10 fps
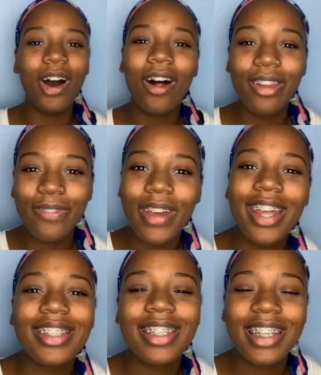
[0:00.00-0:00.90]
all the
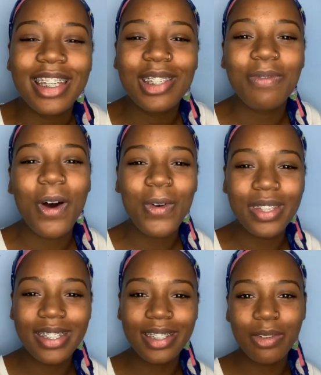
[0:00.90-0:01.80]
fancy
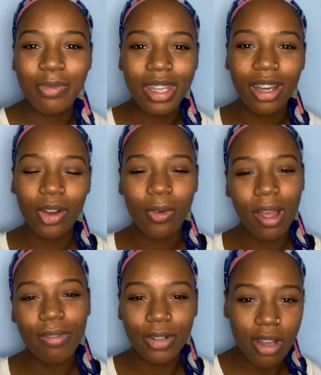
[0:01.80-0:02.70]
gizmos to be a
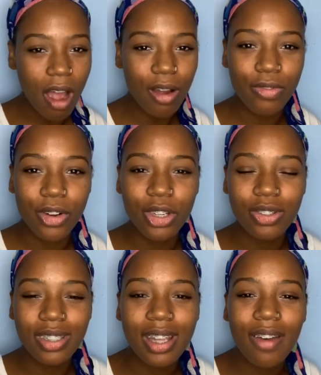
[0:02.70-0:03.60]
great photographer. You
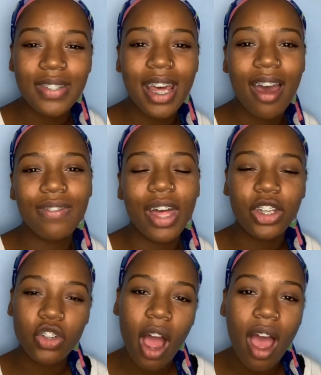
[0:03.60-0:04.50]
just have to have
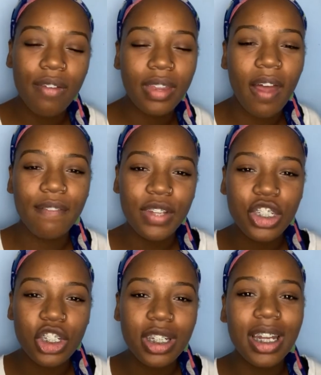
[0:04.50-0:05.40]
that drive and that
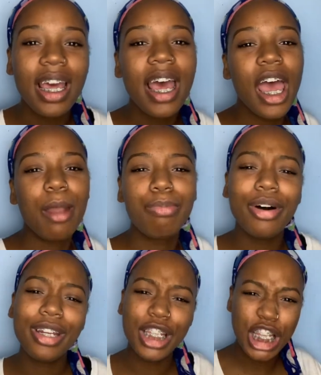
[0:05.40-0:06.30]
vision and
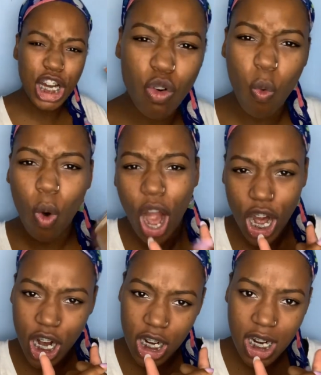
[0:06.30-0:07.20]
put in that
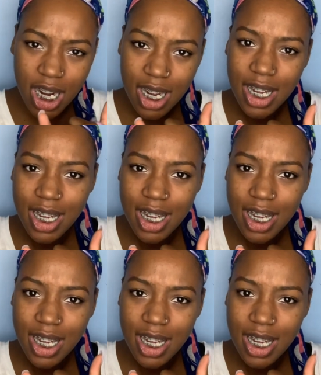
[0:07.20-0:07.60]
work.